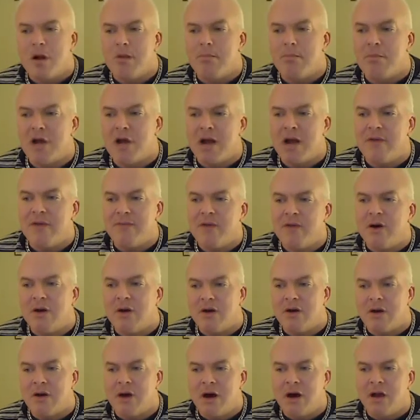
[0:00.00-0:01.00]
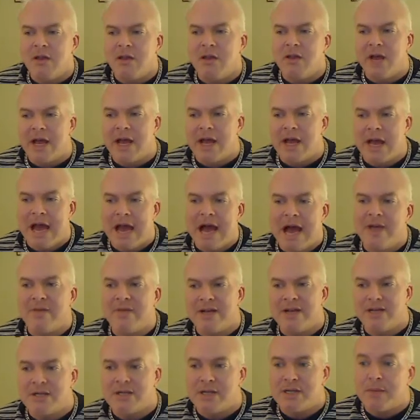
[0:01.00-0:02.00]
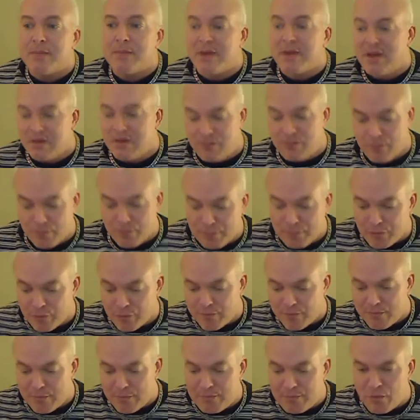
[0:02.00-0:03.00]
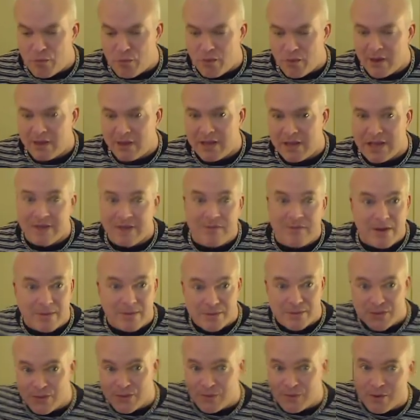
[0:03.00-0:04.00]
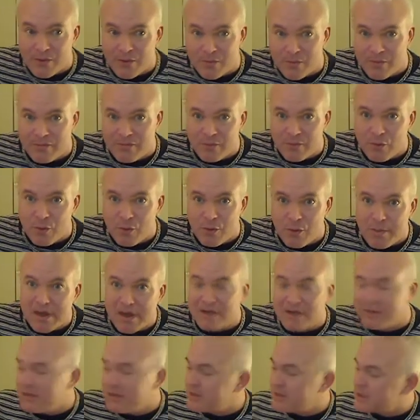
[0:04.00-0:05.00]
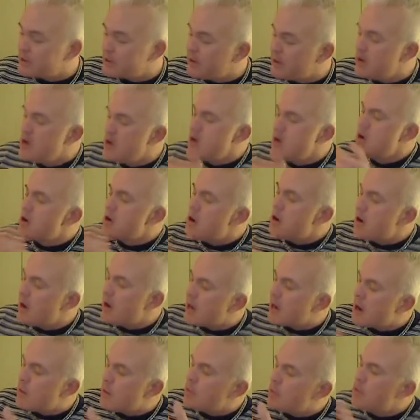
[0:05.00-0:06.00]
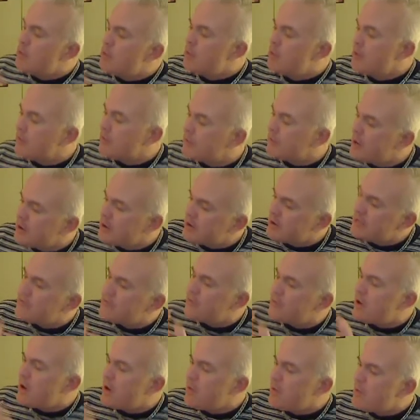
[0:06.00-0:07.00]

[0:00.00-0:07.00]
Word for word: But I felt unlike having something to prove a point, like if I was doing a review about this, going, oh, I got one more thing to say,